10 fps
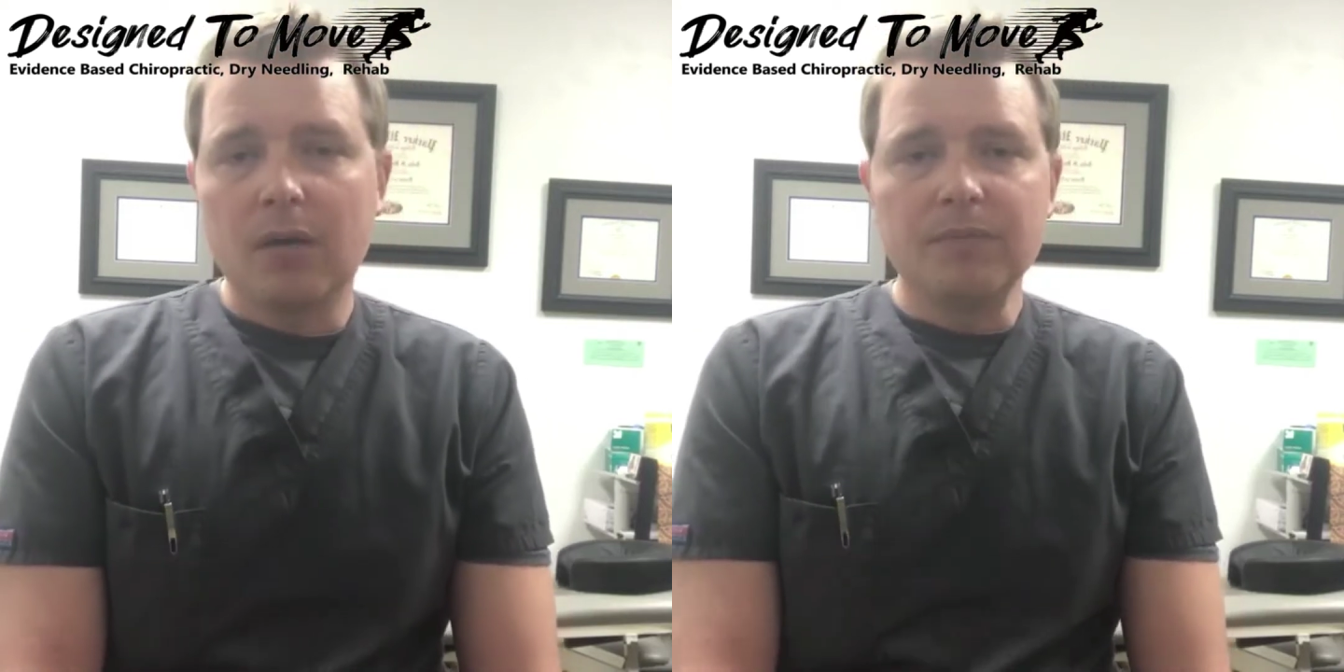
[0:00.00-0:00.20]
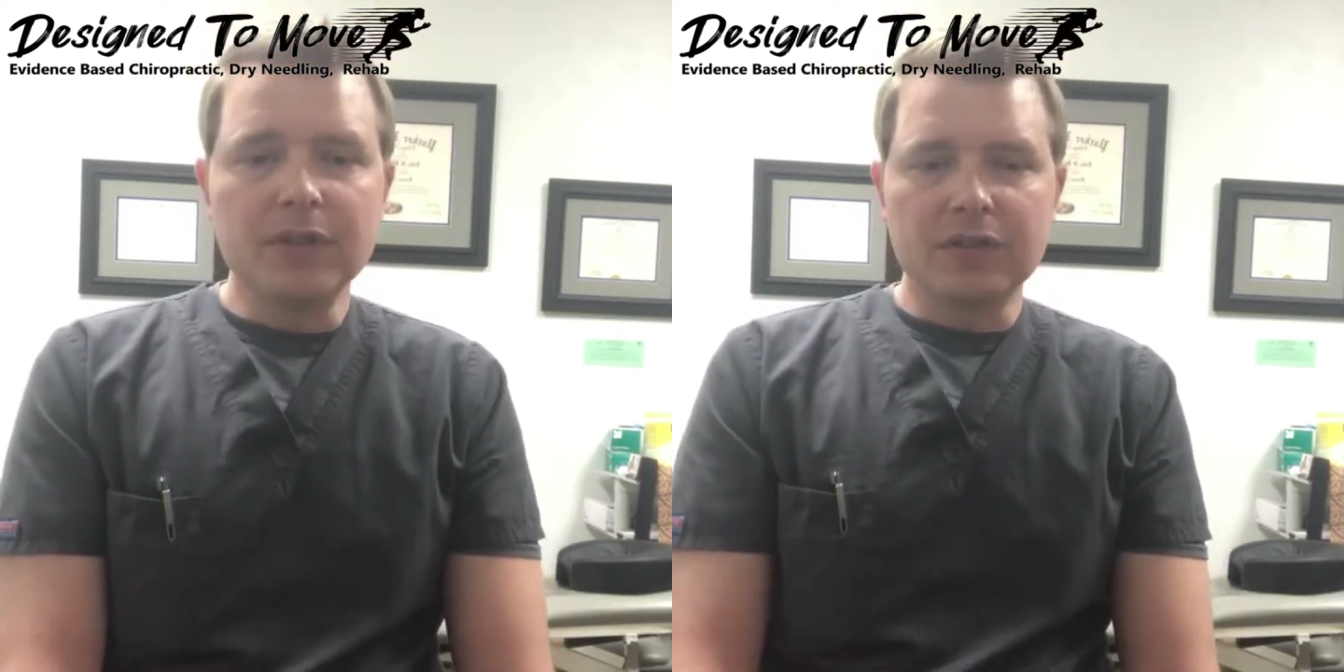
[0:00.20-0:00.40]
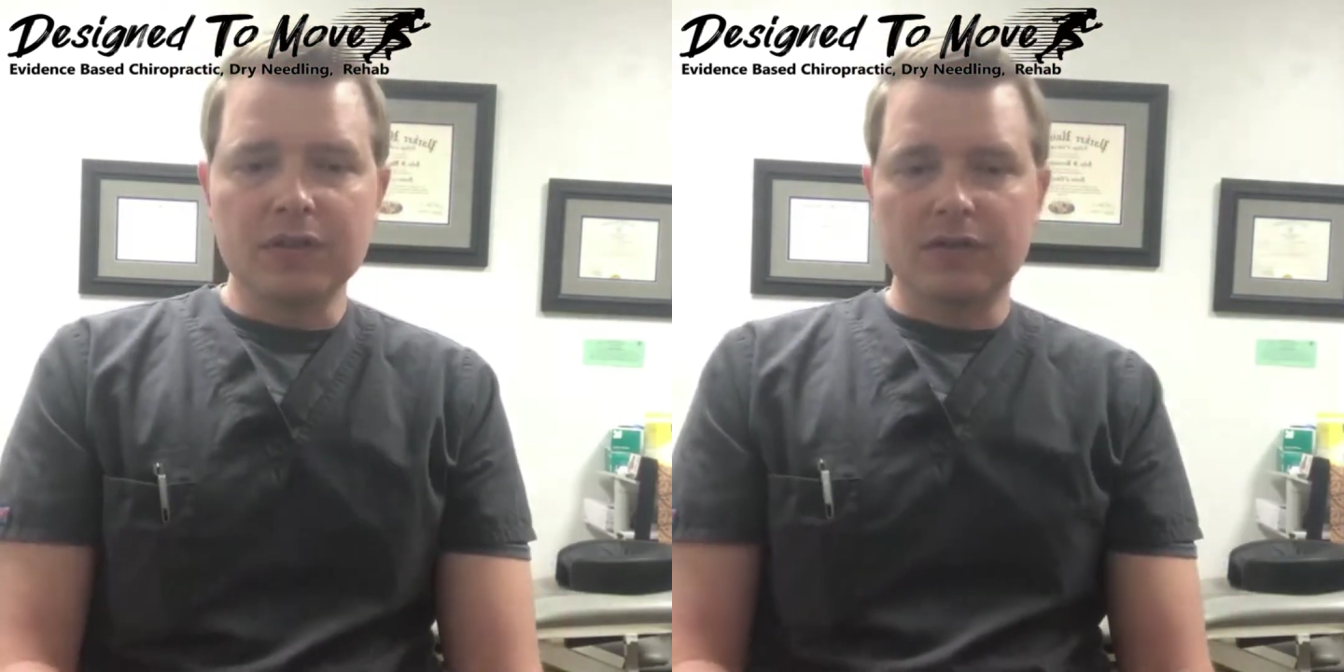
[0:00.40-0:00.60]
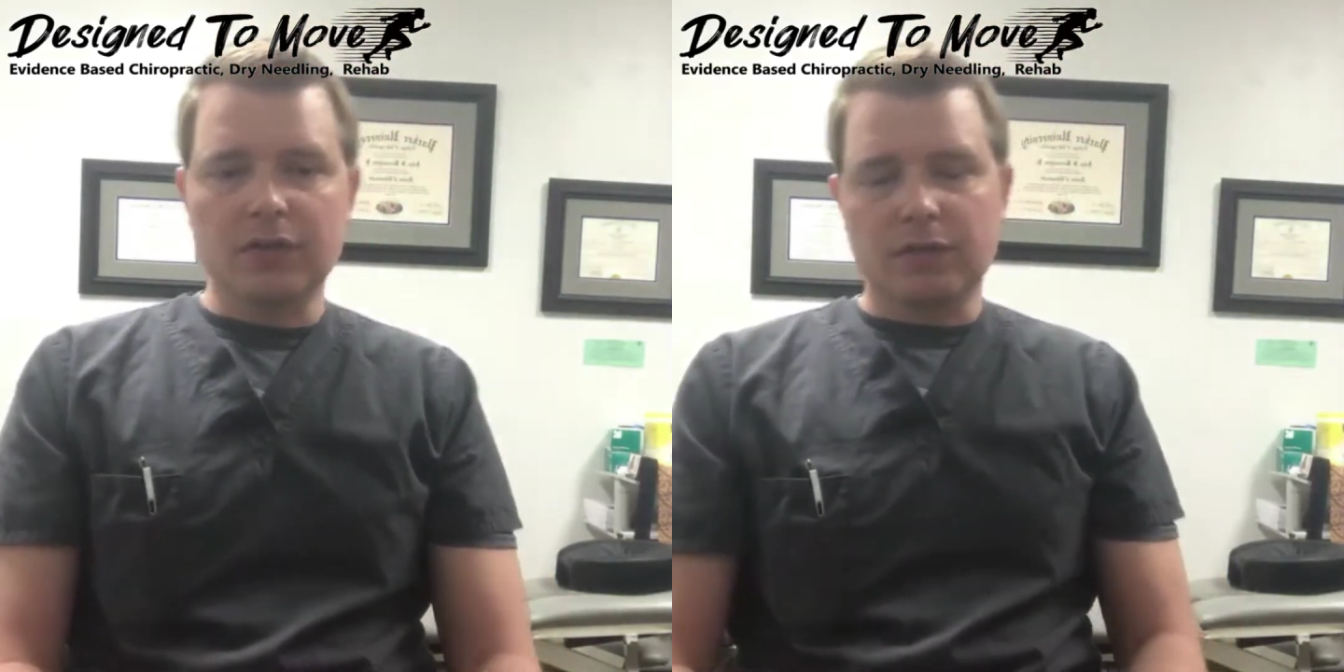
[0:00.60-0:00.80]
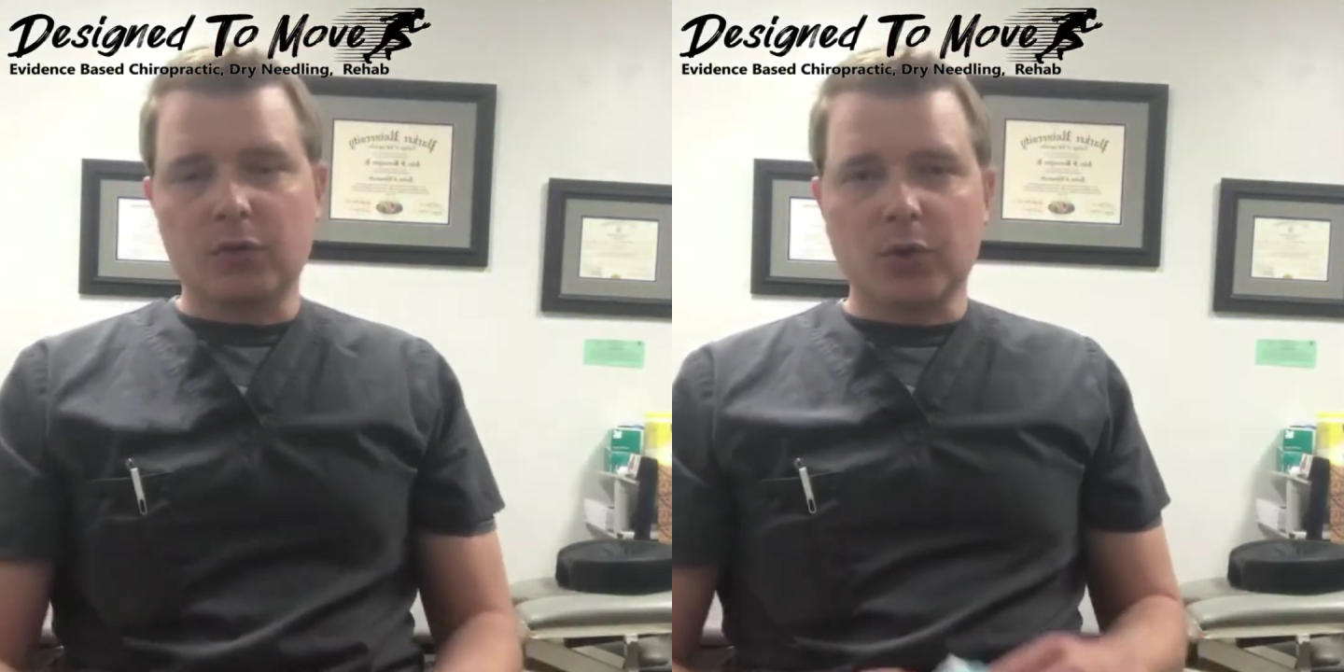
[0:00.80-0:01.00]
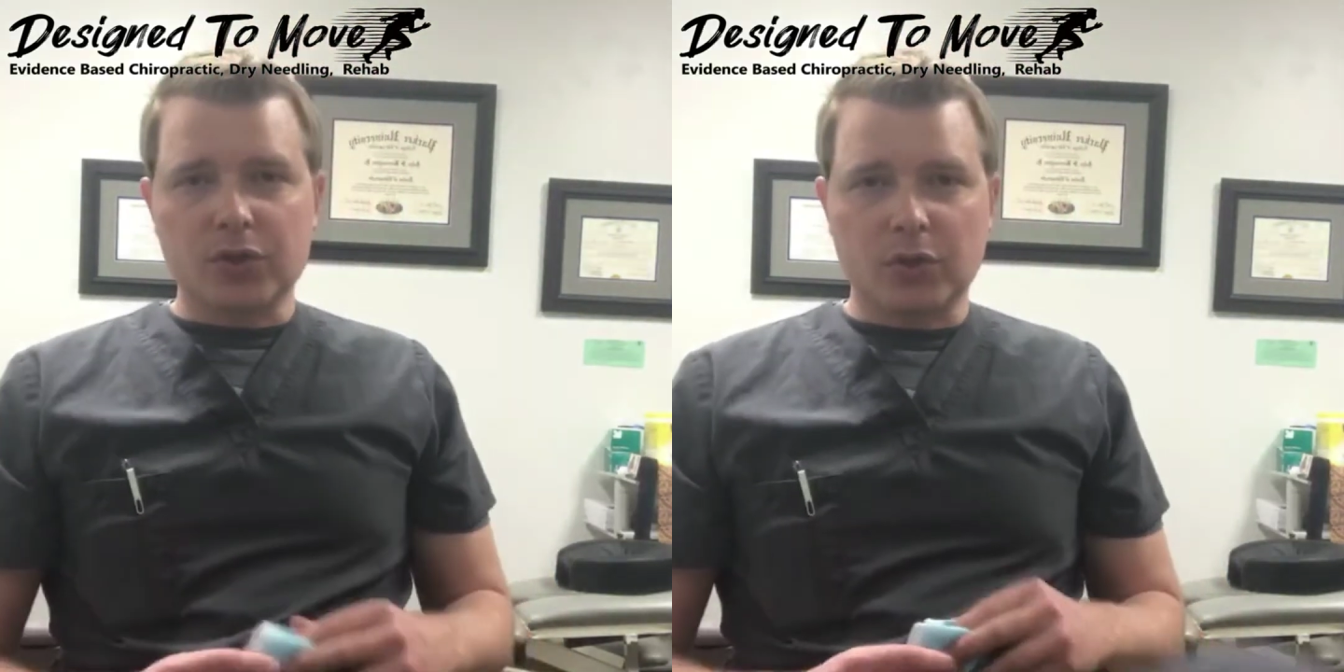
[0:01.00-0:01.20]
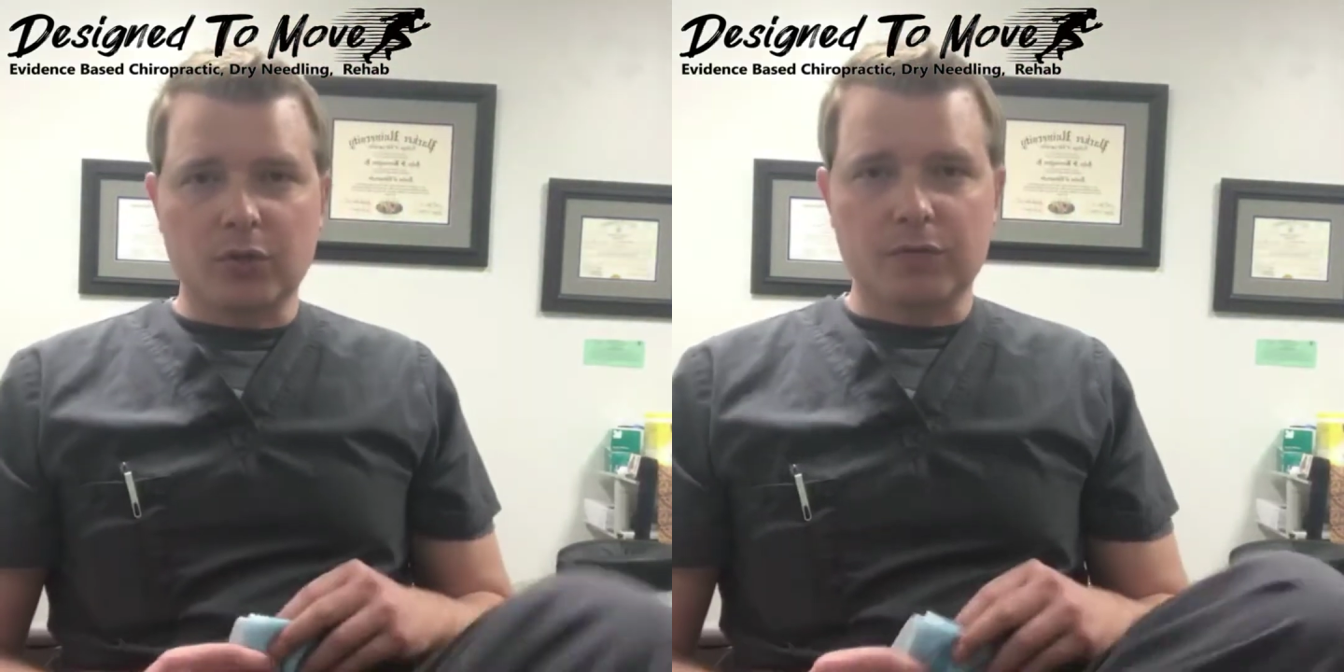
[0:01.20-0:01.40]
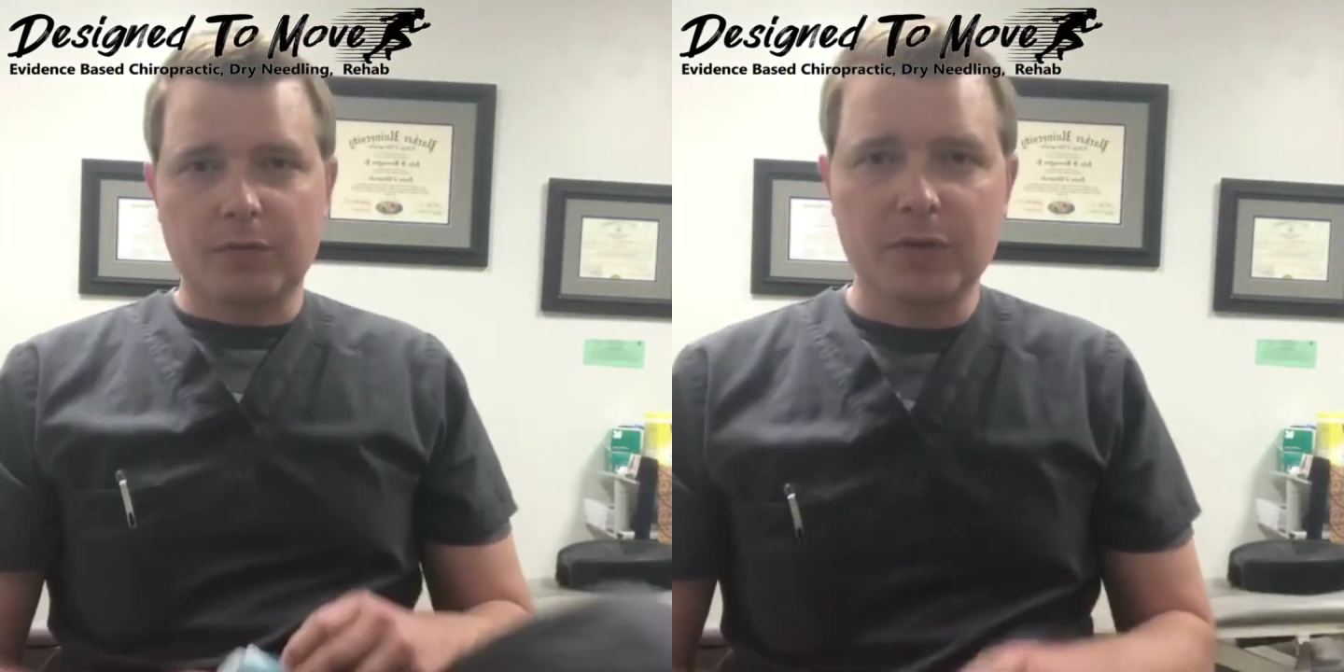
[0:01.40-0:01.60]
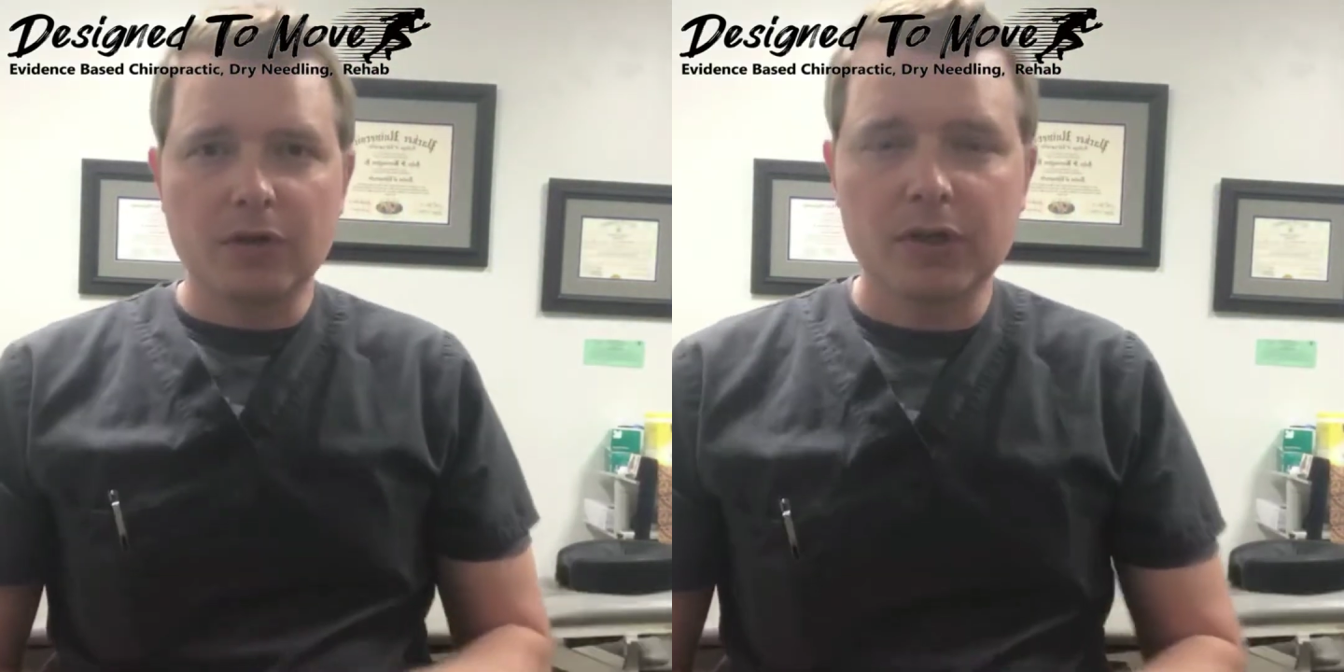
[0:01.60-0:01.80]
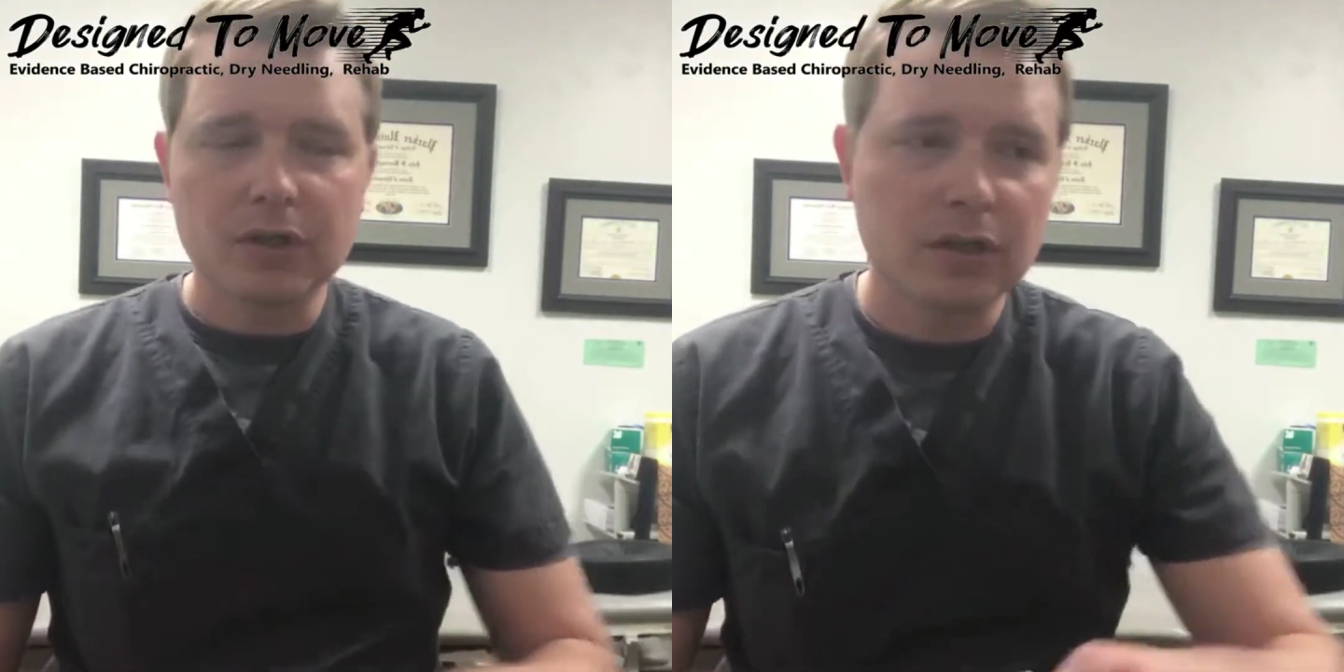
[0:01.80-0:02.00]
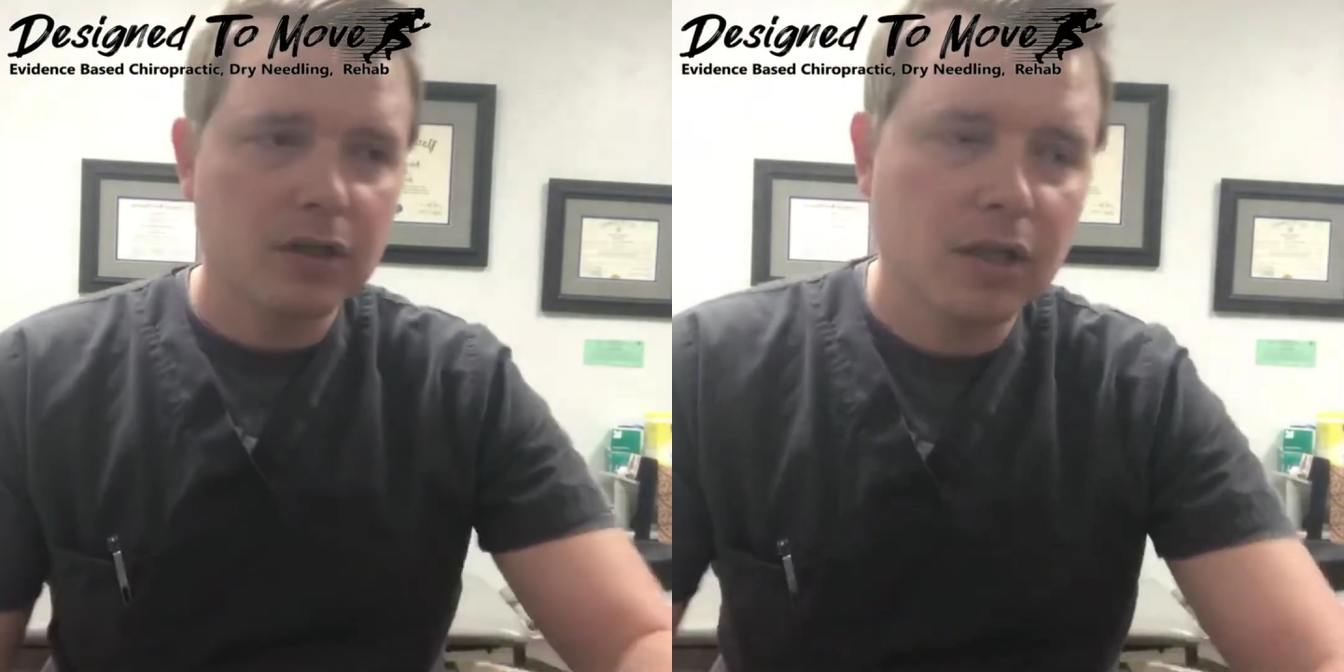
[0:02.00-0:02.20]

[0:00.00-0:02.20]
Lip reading: This is of course stolen from yoga,